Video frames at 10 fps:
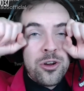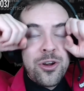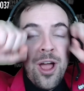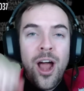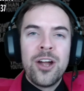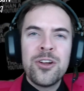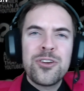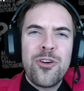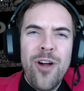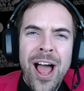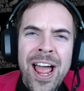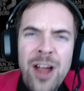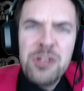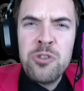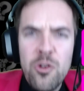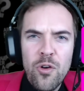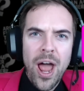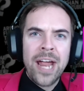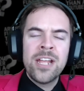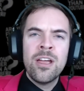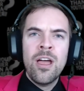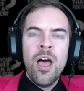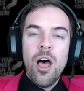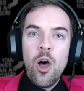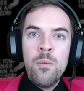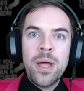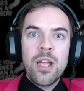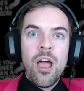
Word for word: gonna are you gonna cry? Are you crying? Oh my